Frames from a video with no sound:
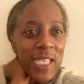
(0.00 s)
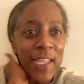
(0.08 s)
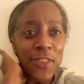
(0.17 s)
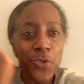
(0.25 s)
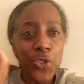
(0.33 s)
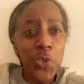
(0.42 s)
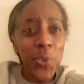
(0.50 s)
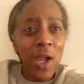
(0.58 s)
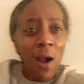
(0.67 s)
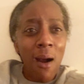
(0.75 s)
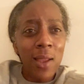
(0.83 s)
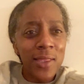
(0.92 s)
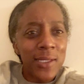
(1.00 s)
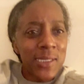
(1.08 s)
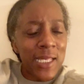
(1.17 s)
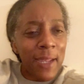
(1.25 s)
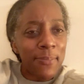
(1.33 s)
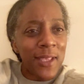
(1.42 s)
and they're doing all of the
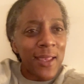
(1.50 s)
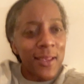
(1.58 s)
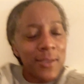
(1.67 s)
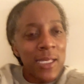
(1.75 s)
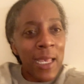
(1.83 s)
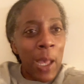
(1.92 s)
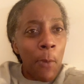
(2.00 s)
same things,